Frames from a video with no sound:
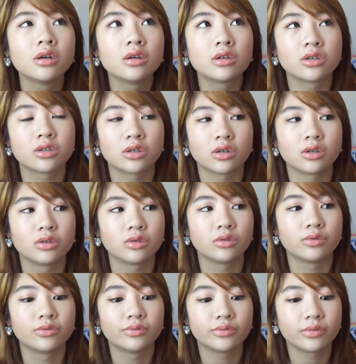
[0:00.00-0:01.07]

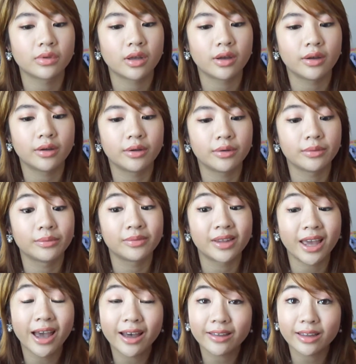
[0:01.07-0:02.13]
so um,
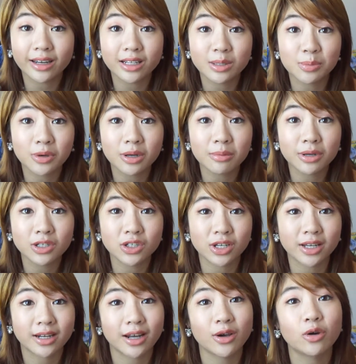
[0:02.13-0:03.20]
yeah, that is pretty much
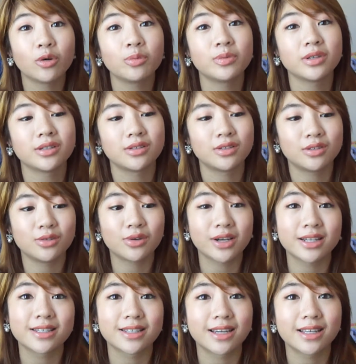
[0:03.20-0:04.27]
it. I hope this you
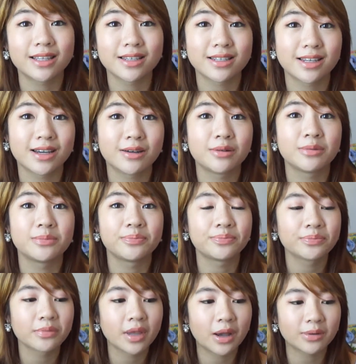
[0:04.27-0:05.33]
guys like this. Um,
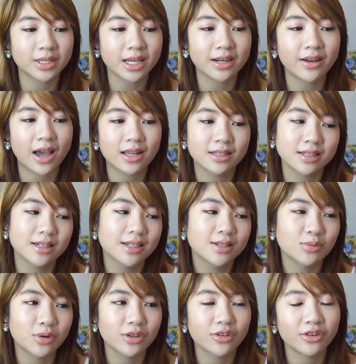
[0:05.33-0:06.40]
I was kind of hesitant
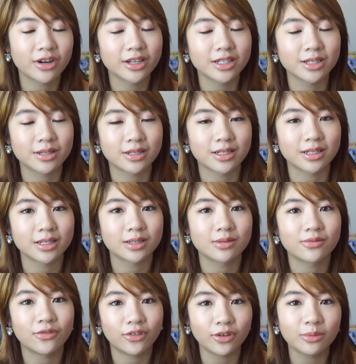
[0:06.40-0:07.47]
whether or not to
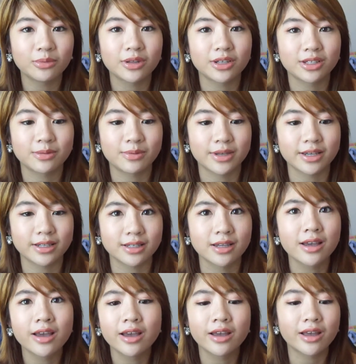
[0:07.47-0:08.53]
film this because
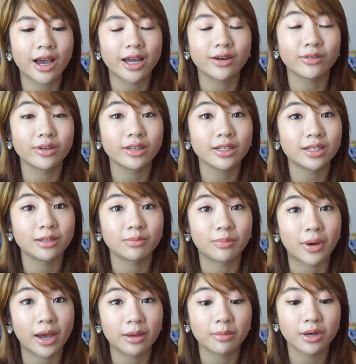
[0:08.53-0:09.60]
I really didn't
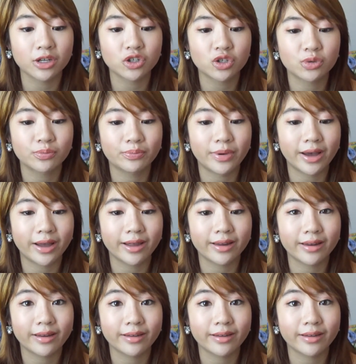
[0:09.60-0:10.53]
buy much, but